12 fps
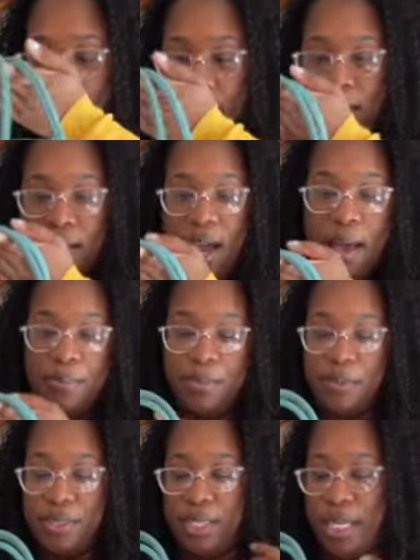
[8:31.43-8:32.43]
It
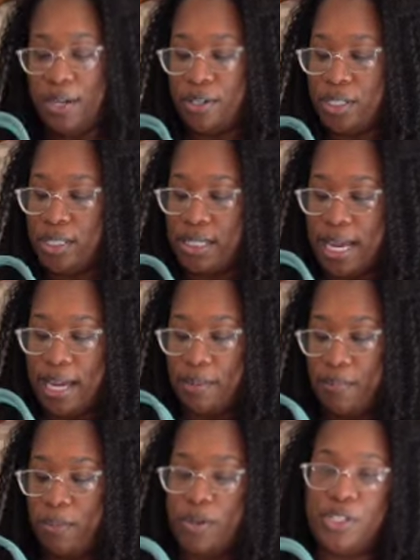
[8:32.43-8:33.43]
comes with their
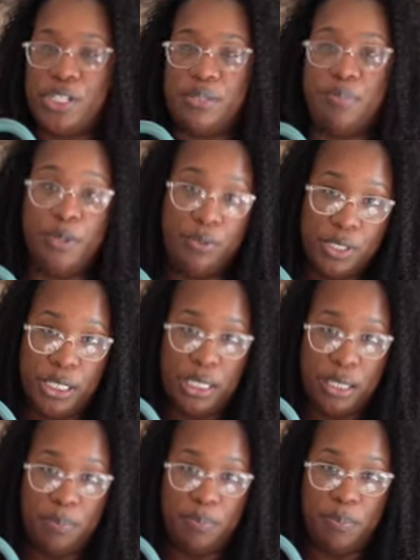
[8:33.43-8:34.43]
stamp, which is
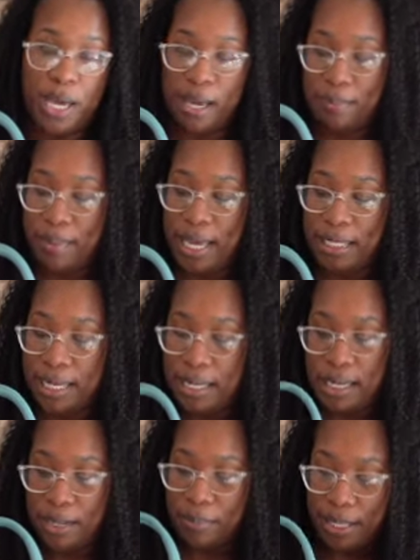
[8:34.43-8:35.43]
Bouti,
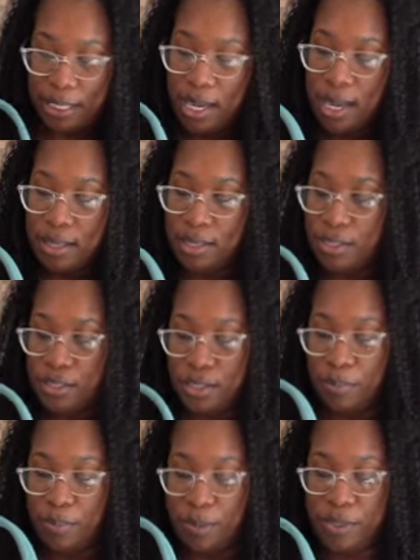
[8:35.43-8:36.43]
Pelliere, but this is
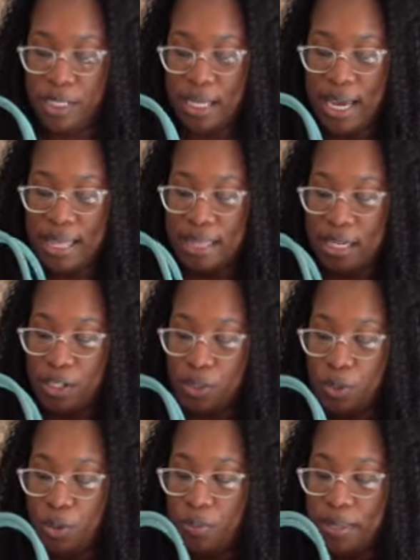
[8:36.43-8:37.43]
the Bouti. And then
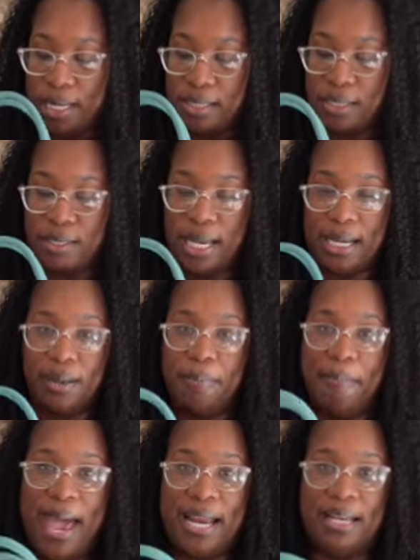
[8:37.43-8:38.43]
it's cool because it's like
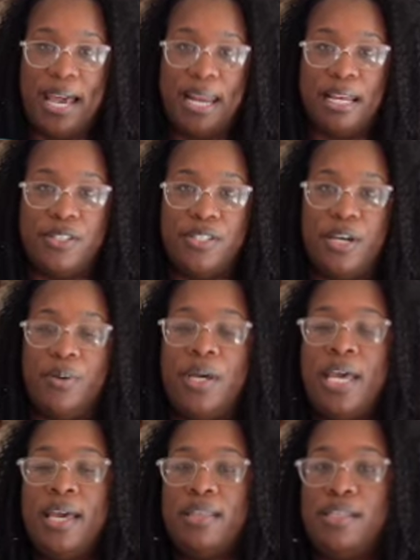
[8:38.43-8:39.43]
magnetic.
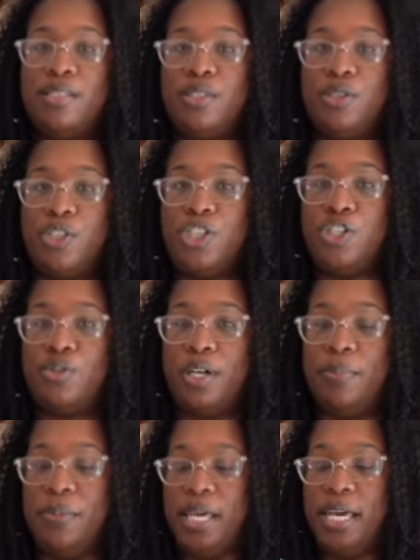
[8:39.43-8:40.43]
So this little
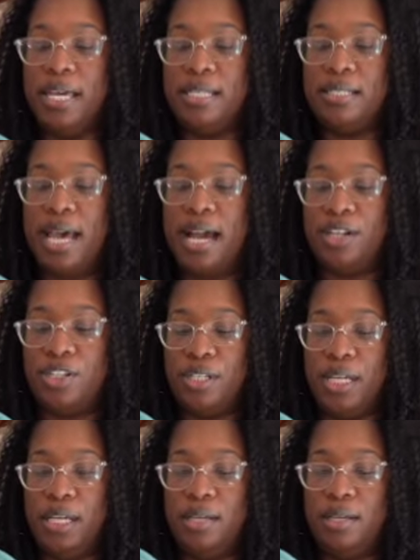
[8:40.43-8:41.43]
strip is
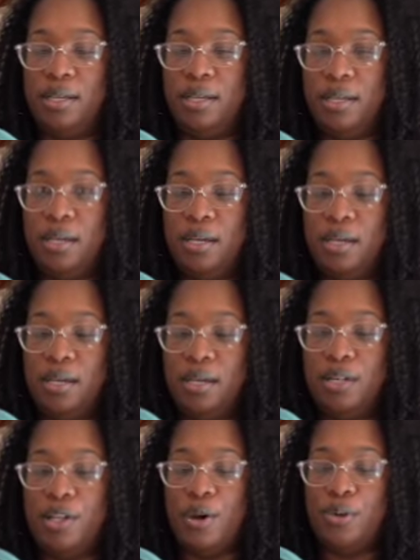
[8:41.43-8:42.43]
actually
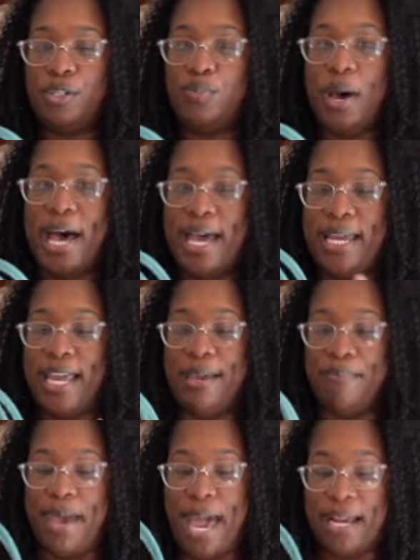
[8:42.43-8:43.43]
closed by
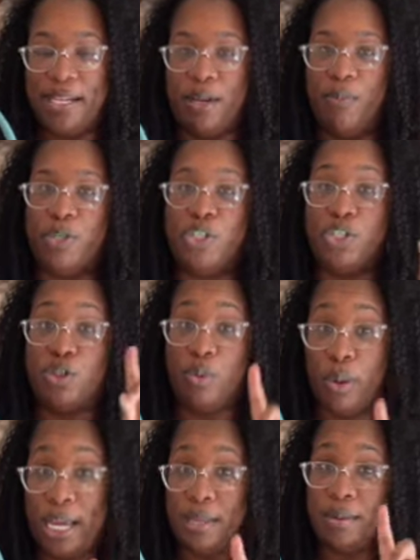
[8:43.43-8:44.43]
a magnet, which is
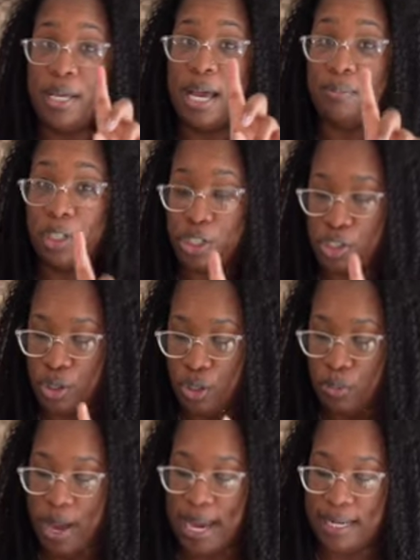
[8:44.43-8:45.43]
great. I'm going to show
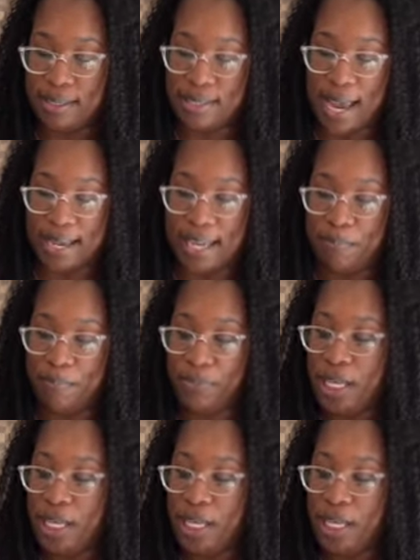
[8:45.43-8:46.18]
you why in a second.